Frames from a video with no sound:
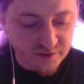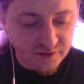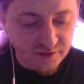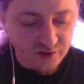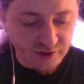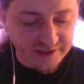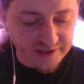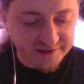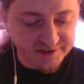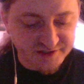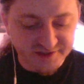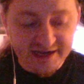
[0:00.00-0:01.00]
her head
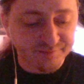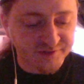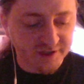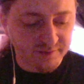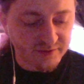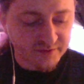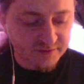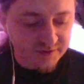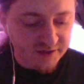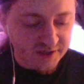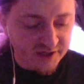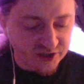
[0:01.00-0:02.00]
snapped up,
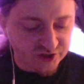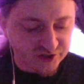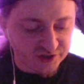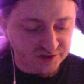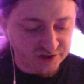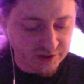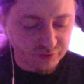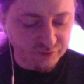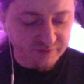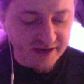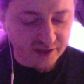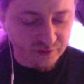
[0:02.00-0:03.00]
and she stumbled
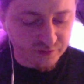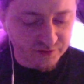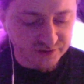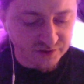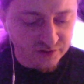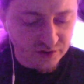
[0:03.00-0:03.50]
backwards,